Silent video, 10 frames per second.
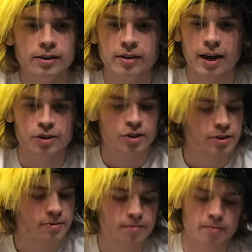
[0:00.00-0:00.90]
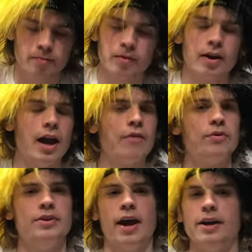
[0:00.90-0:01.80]
that just
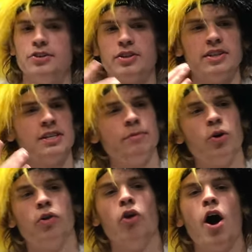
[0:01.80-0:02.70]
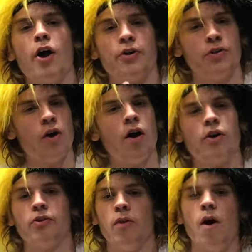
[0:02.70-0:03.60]
every day just going to seem to go longer and
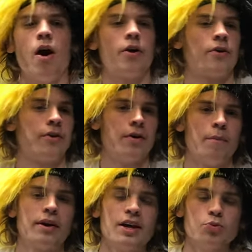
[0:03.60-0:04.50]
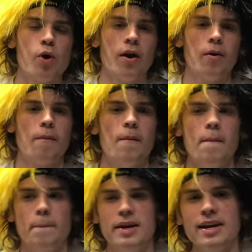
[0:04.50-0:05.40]
longer and longer. But guess what?
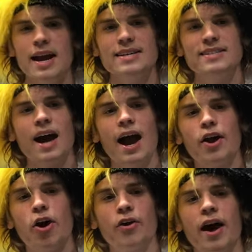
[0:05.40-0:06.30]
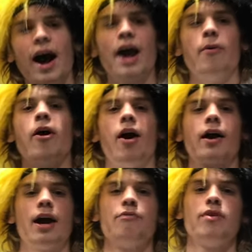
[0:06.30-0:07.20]
Being a diehard Iowa
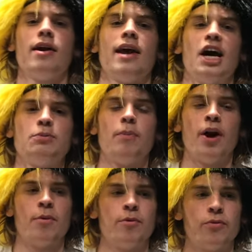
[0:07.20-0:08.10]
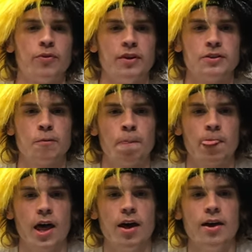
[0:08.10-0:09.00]
Hawkeye fan has prepared me for this.
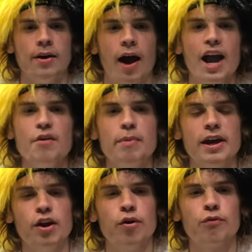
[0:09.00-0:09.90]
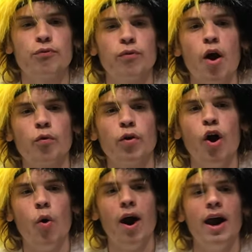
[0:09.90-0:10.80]
I have been front
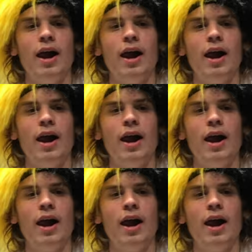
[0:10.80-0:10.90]
row